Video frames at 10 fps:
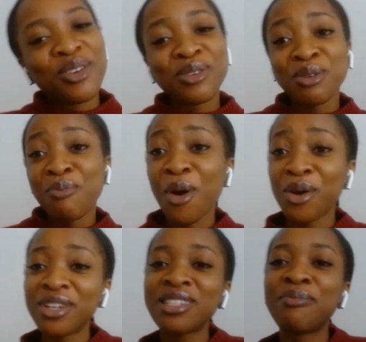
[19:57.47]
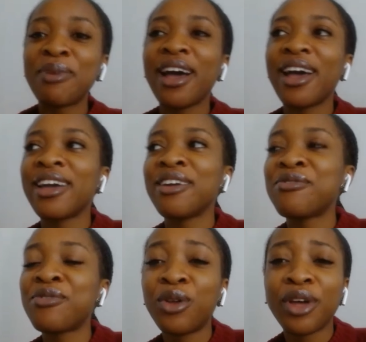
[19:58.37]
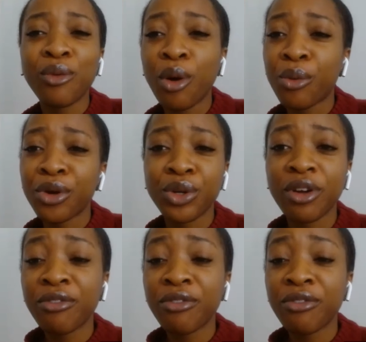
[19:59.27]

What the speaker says: support us by following what we're doing,